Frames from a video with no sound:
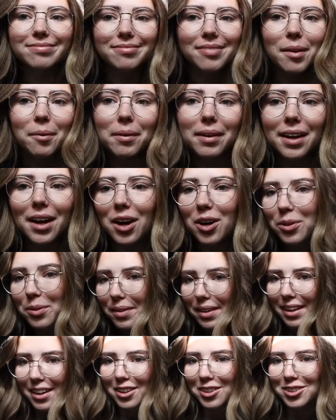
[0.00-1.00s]
There we go.
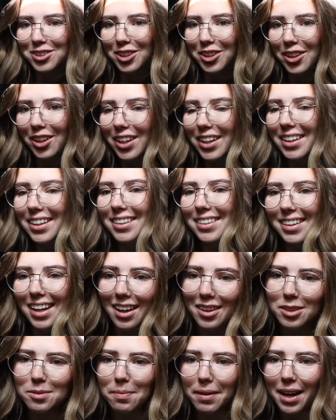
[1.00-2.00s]
Here's the look.
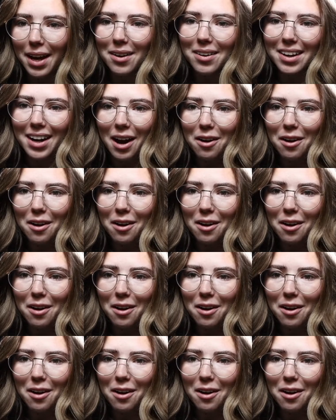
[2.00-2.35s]
Now let's pick out an